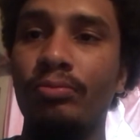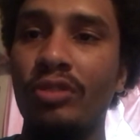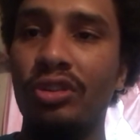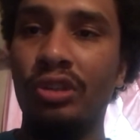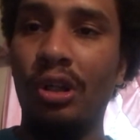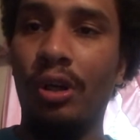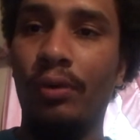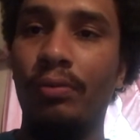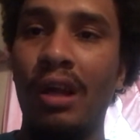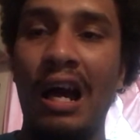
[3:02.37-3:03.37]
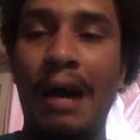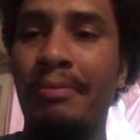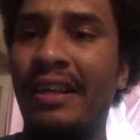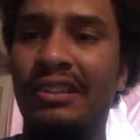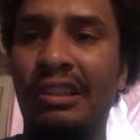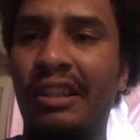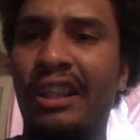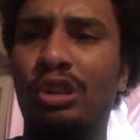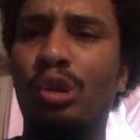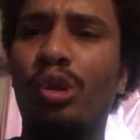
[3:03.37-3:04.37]
so i'm not saying
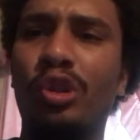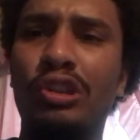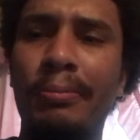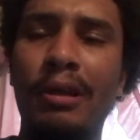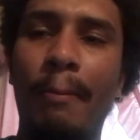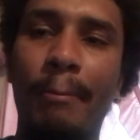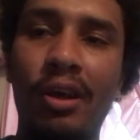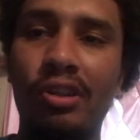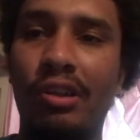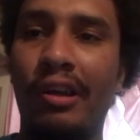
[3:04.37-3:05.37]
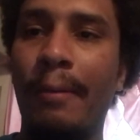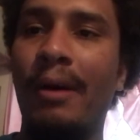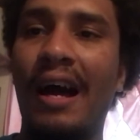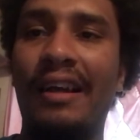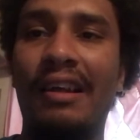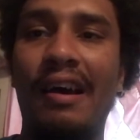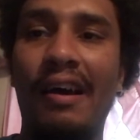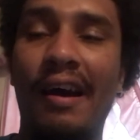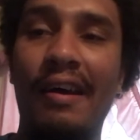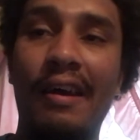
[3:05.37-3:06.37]
that you're going to be a billionaire but i, I,
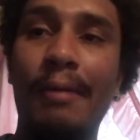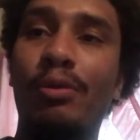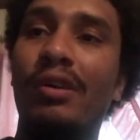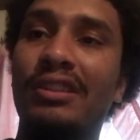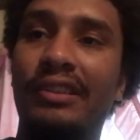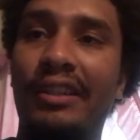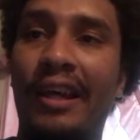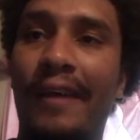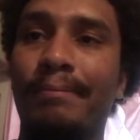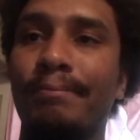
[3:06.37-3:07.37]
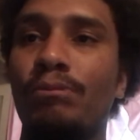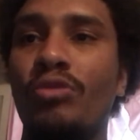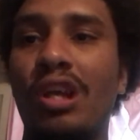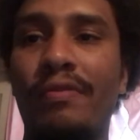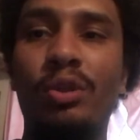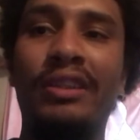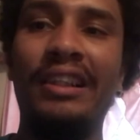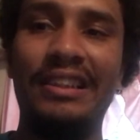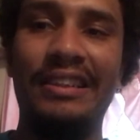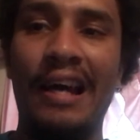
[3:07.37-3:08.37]
I am going to say that if you take
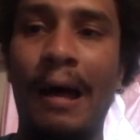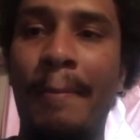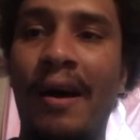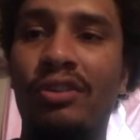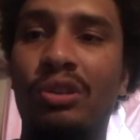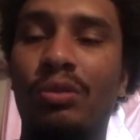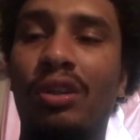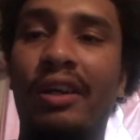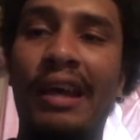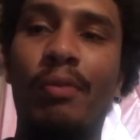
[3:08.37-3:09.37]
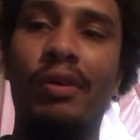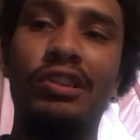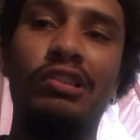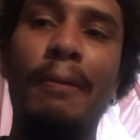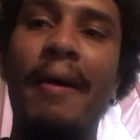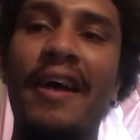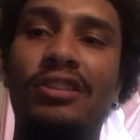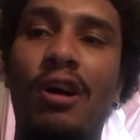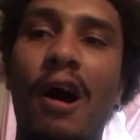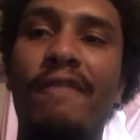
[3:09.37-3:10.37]
the time out to look at what Tryp has to
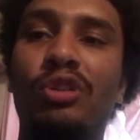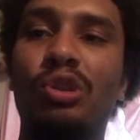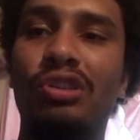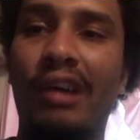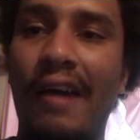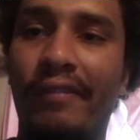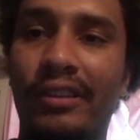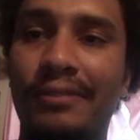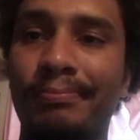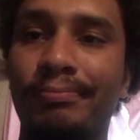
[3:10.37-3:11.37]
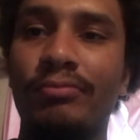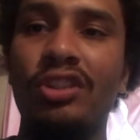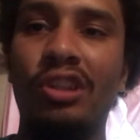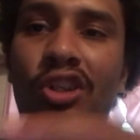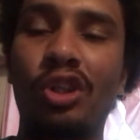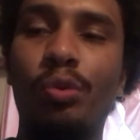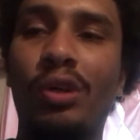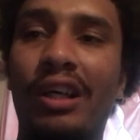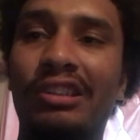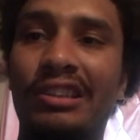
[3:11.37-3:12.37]
offer to drivers then you will
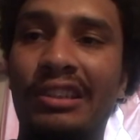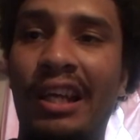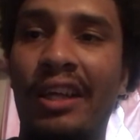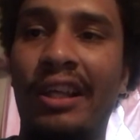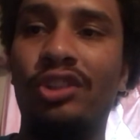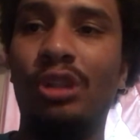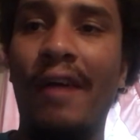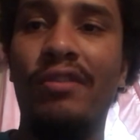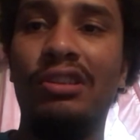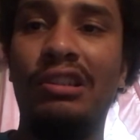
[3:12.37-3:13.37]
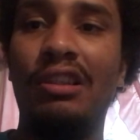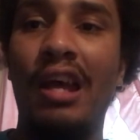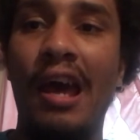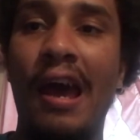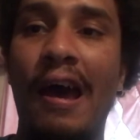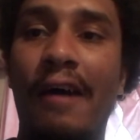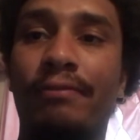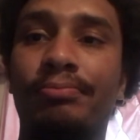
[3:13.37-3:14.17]
understand that drivers have